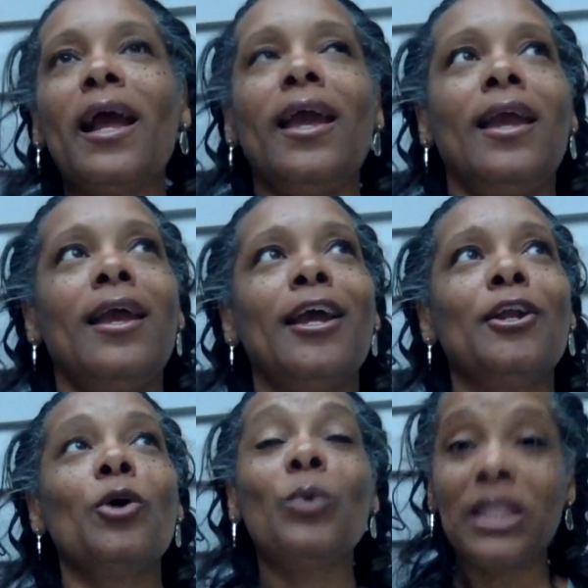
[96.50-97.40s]

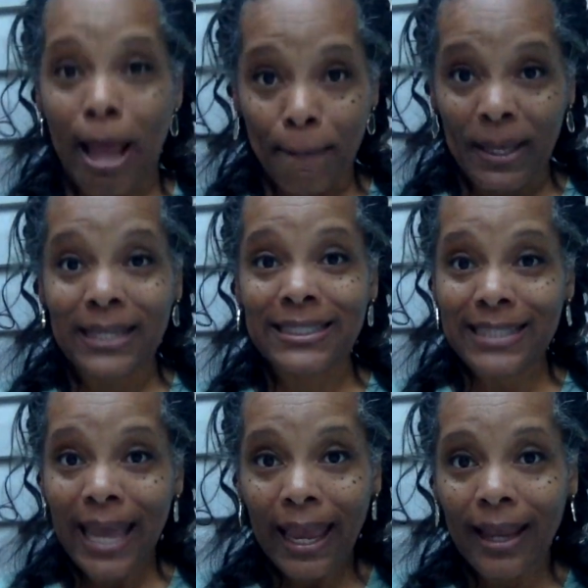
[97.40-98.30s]
And with that being
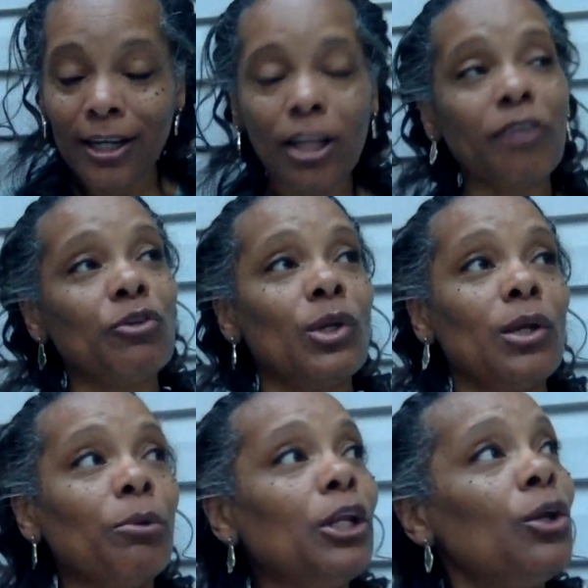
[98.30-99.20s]
said, if you
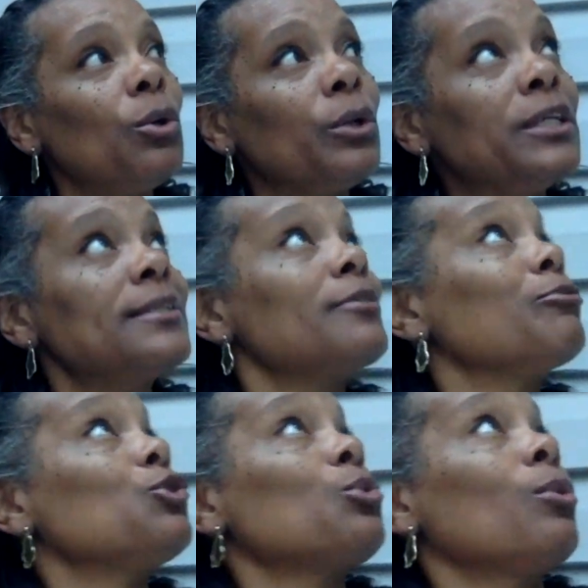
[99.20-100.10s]
hear any noise,
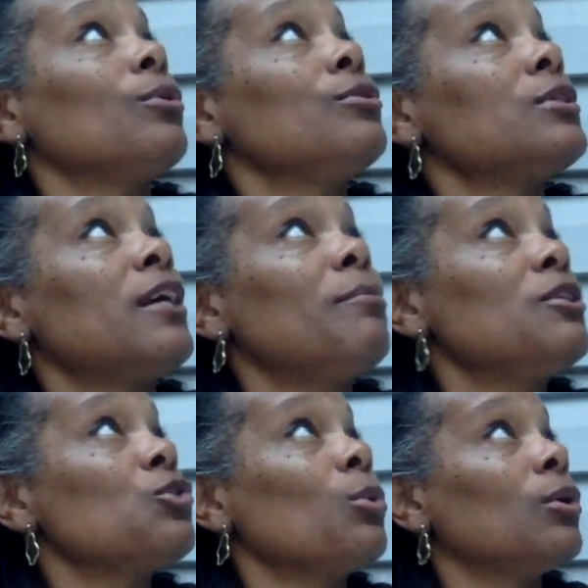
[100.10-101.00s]
the squirrels have
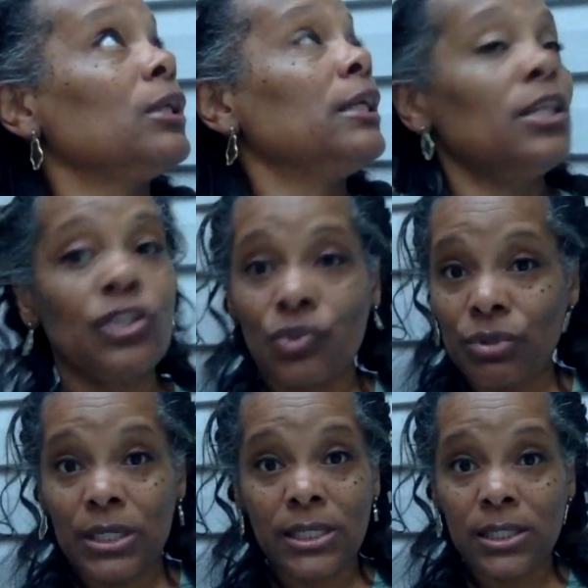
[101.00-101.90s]
been squirreling in the
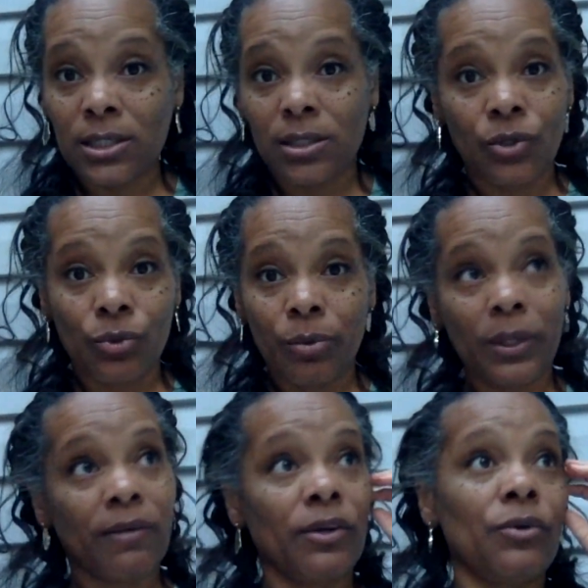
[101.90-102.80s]
trees. They're doing
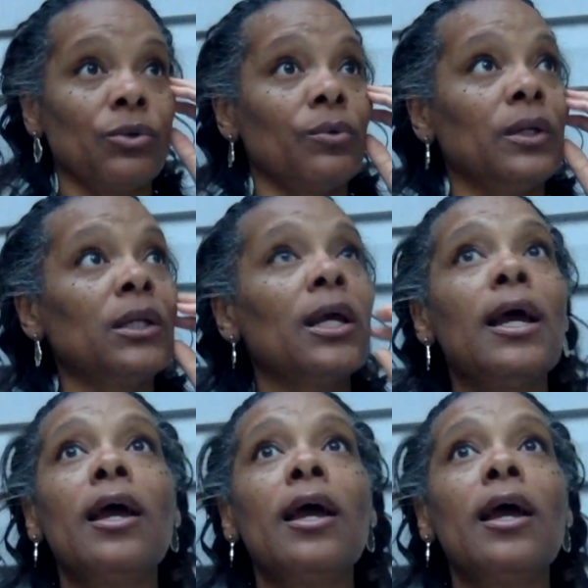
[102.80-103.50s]
whatever they're doing.